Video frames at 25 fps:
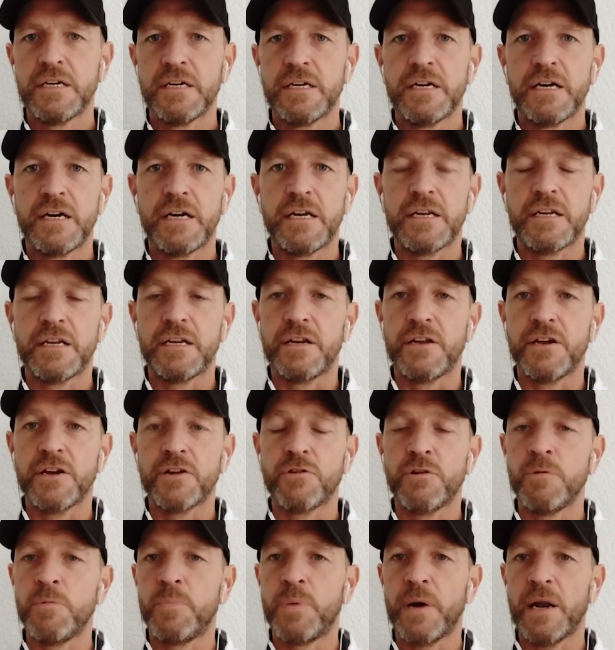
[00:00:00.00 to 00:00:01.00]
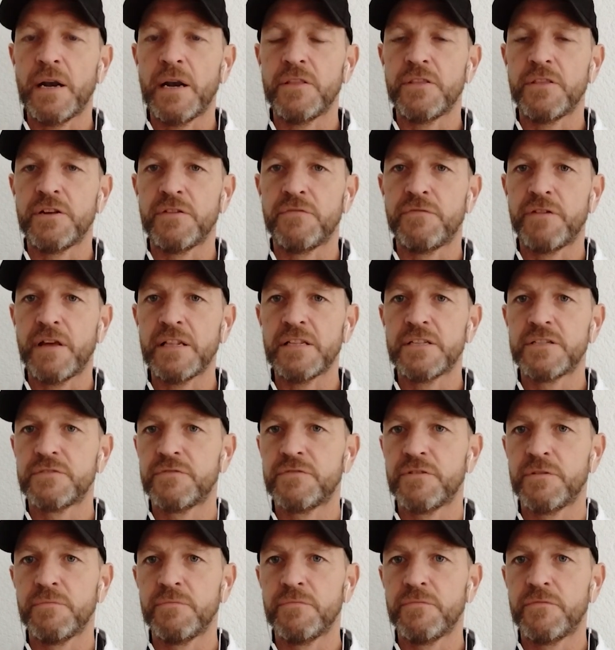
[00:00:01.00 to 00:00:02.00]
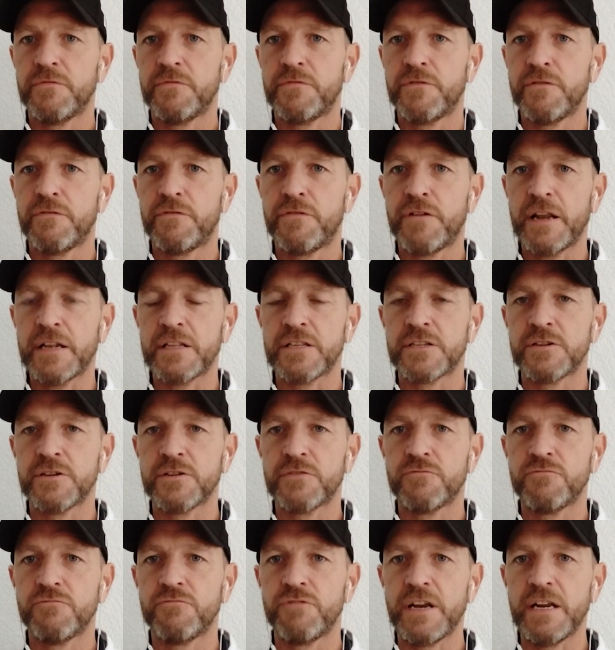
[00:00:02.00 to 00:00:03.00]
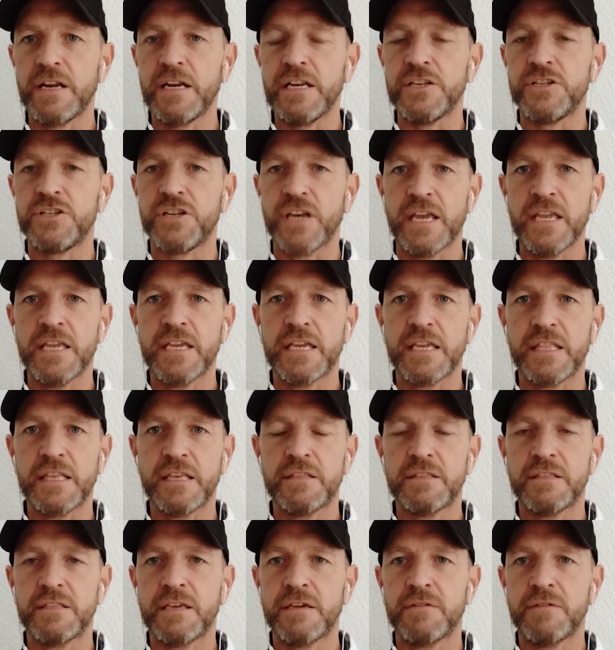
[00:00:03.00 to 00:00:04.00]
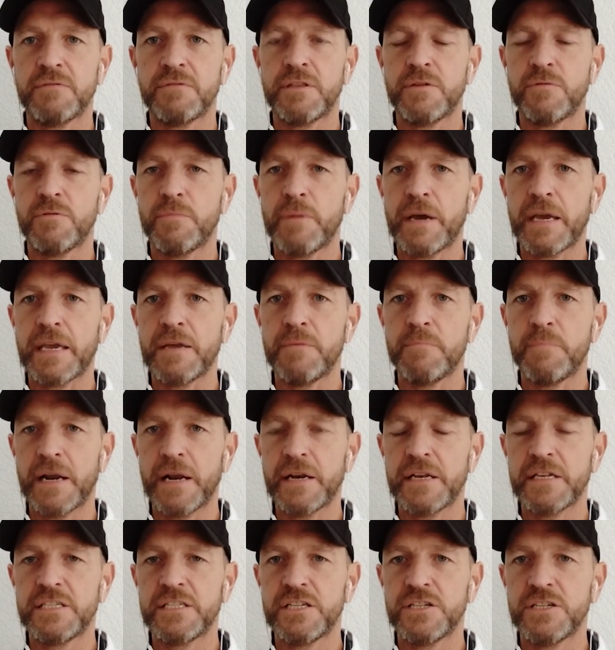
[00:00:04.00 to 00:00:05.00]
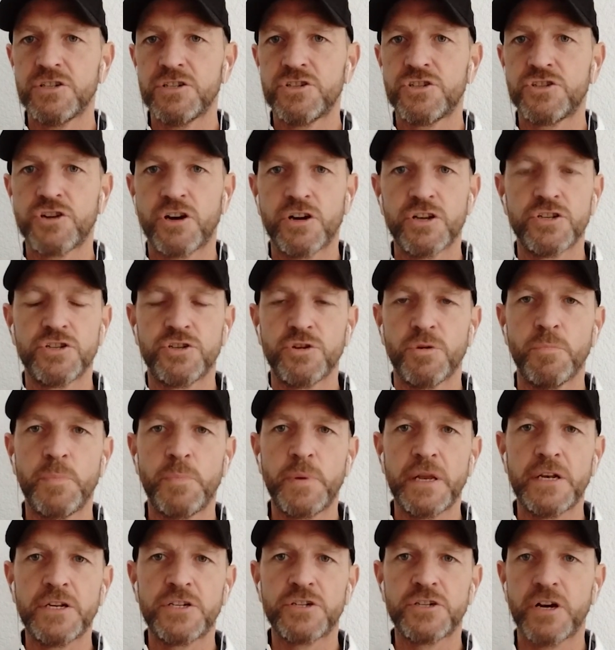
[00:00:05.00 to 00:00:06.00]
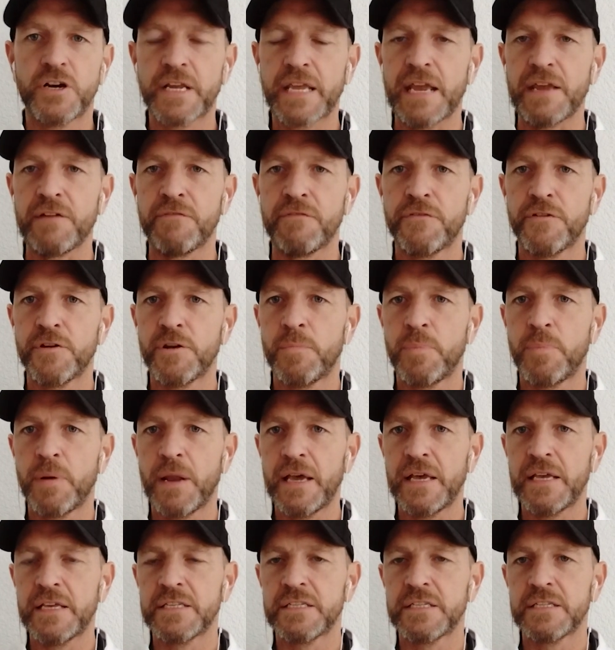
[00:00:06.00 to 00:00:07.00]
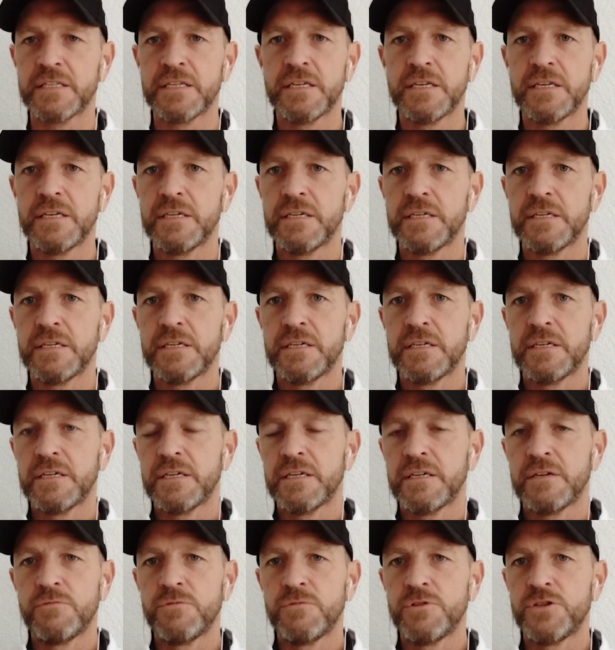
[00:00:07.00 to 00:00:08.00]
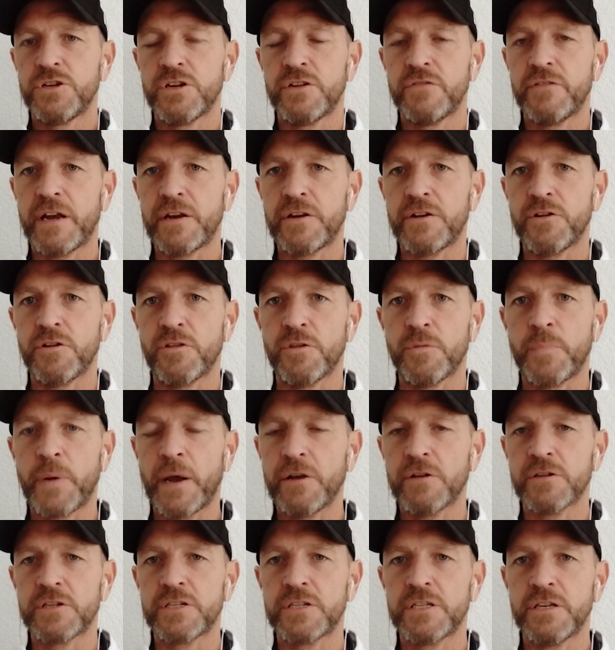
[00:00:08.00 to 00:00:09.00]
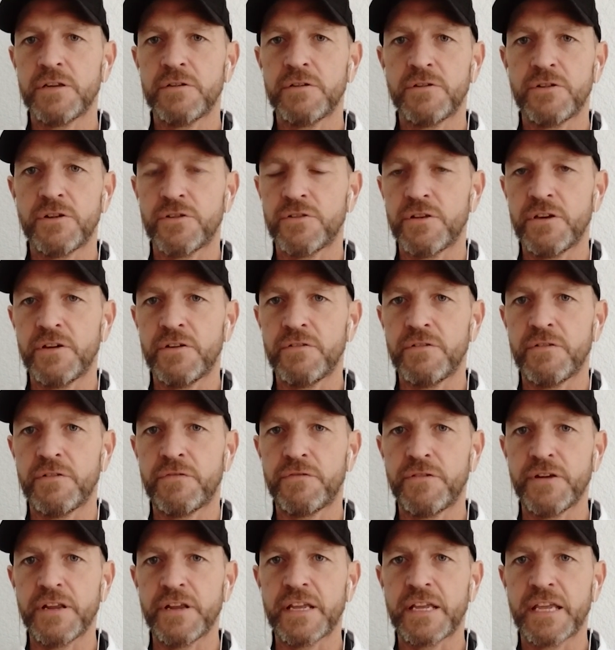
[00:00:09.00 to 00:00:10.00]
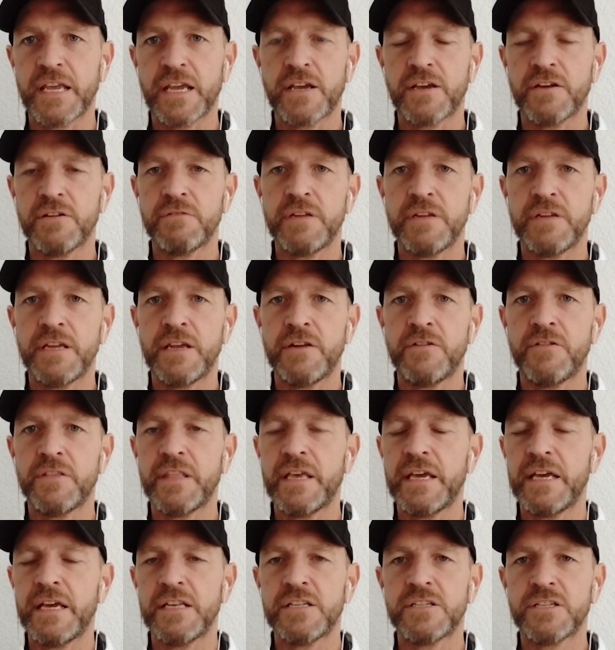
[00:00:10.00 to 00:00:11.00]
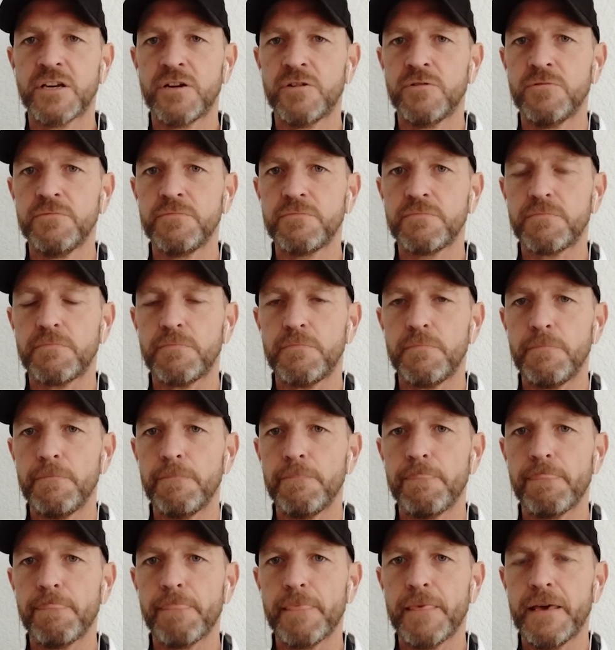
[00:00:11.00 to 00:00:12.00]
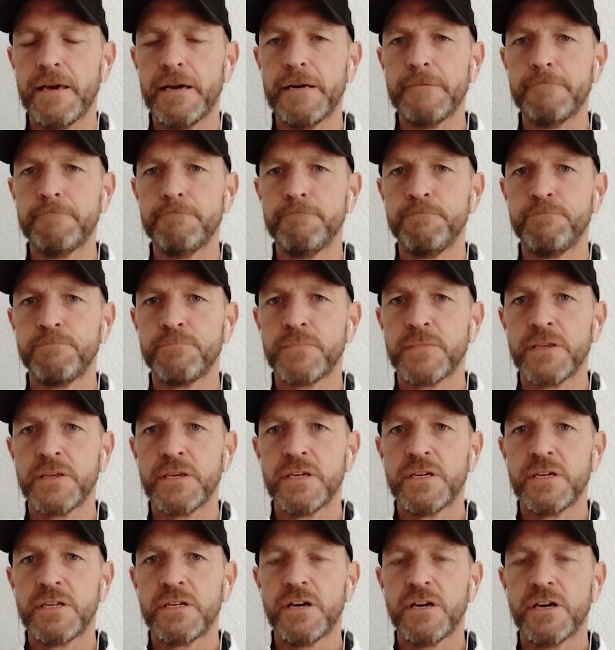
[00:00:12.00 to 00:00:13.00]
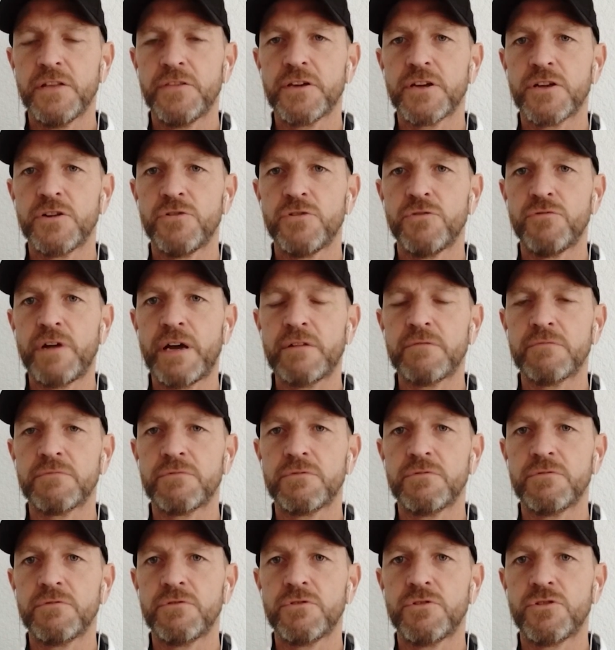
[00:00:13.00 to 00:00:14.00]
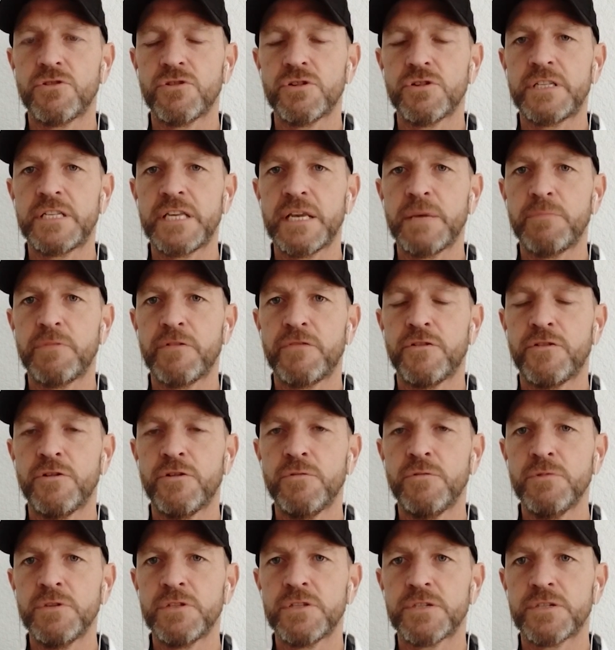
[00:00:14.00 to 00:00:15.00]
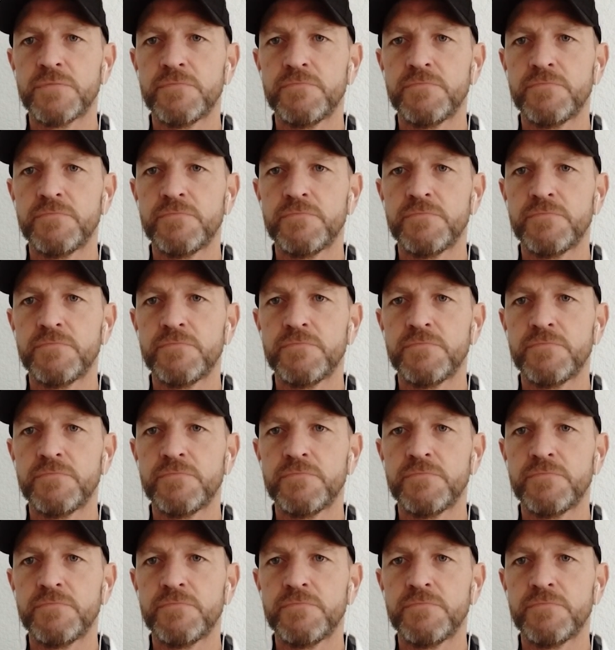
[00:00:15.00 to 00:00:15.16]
And I agree with Pally. The defence from France looked really shaky. They were making bad decisions, trying to jump in, trying to get in front of players. We should have had another penalty and a free kicker here and there. So, no, I think an all-round good team performance.